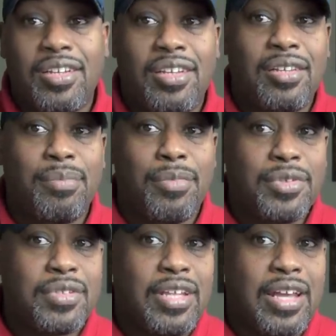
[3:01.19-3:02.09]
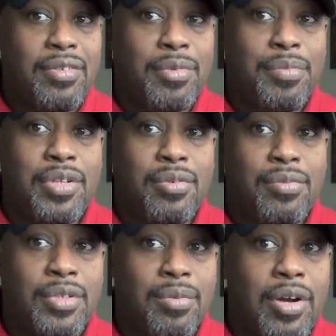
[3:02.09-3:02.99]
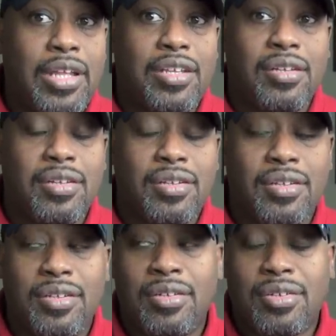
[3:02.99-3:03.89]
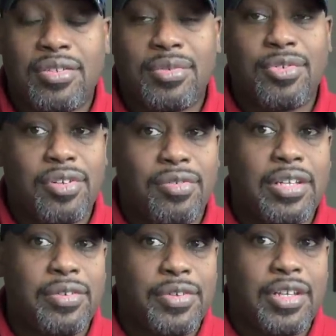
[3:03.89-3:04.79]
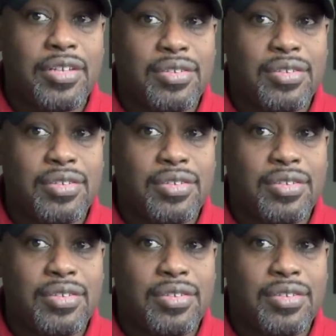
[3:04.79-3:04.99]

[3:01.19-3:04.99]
And most of that would be when I'm writing, you know, because I try to write every day.